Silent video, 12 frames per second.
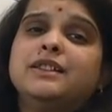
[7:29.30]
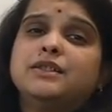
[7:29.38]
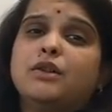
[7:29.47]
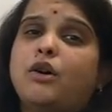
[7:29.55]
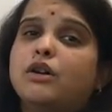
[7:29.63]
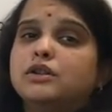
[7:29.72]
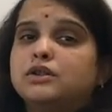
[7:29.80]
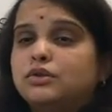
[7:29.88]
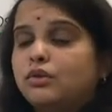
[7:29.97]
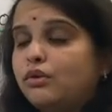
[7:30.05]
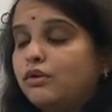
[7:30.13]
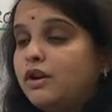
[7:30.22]
is
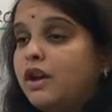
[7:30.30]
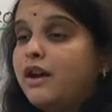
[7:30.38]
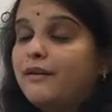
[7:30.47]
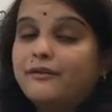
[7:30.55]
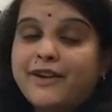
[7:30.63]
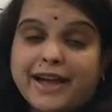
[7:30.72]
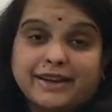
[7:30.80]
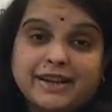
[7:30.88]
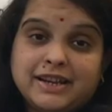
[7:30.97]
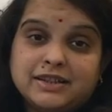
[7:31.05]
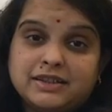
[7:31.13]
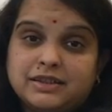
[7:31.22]
also
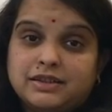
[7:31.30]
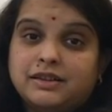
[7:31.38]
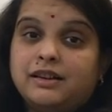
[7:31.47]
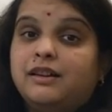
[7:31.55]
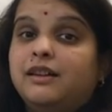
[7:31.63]
varies